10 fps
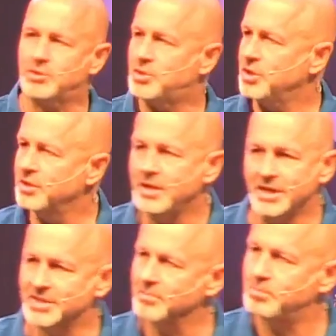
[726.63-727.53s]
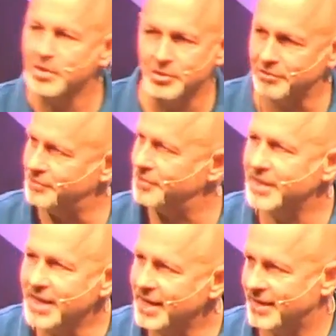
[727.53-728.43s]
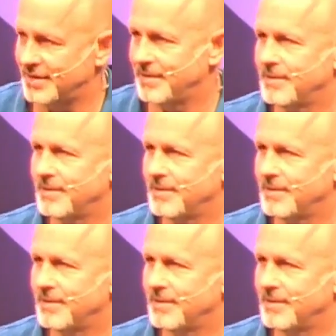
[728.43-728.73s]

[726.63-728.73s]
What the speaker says: Maturity is a beautiful thing.